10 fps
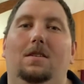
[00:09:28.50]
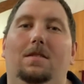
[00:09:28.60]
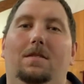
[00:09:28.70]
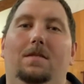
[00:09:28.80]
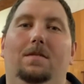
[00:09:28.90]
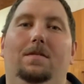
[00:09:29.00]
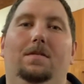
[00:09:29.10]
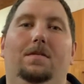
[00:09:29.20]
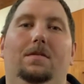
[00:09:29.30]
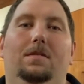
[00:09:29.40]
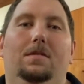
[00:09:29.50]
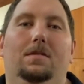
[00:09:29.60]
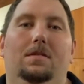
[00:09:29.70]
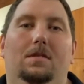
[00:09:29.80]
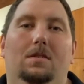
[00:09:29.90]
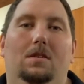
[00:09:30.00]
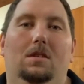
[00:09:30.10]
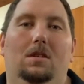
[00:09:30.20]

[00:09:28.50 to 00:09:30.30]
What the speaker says: No one is speaking in this clip.